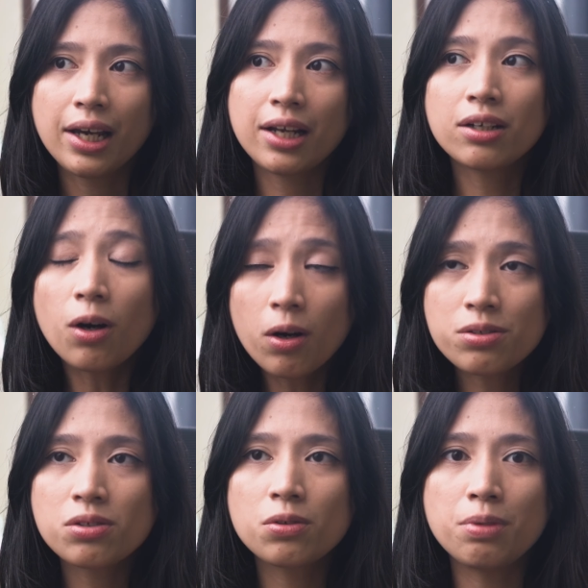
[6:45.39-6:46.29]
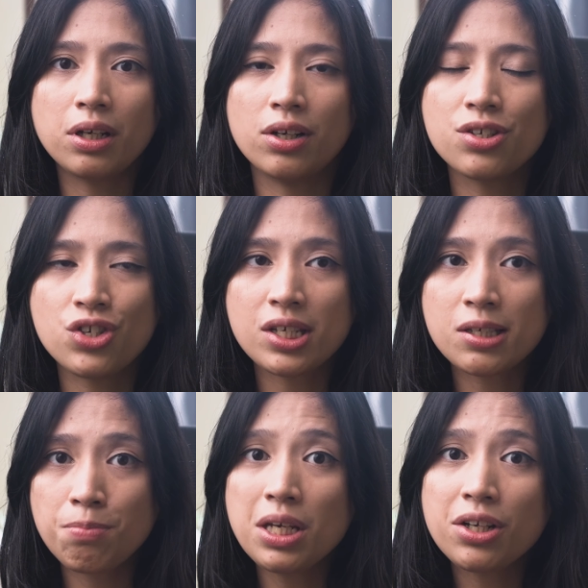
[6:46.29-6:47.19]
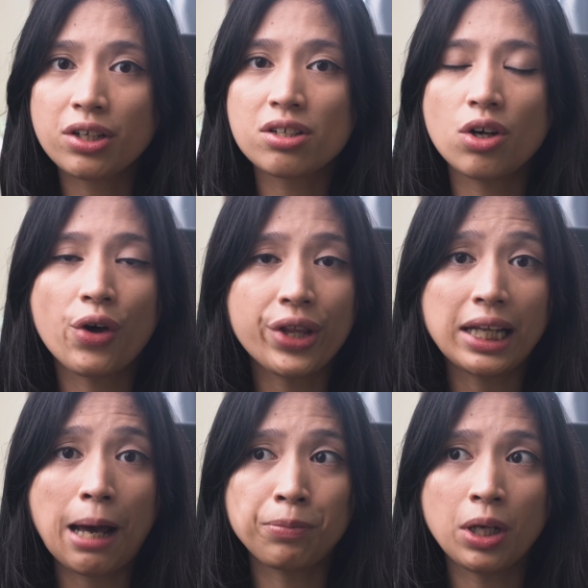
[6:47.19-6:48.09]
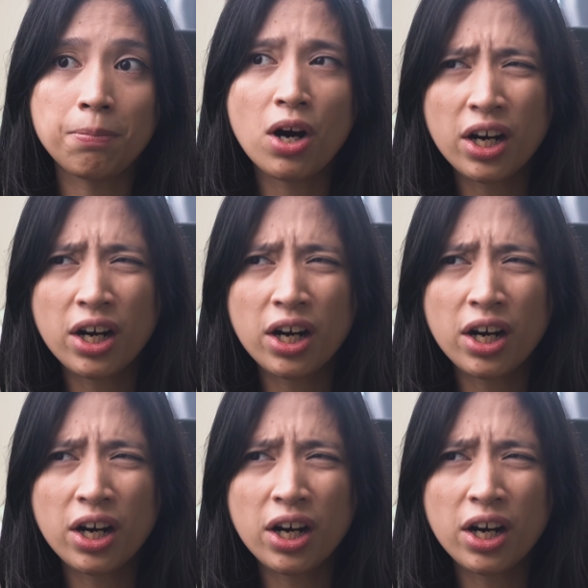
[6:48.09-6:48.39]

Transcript: And also because the speakers on the laptop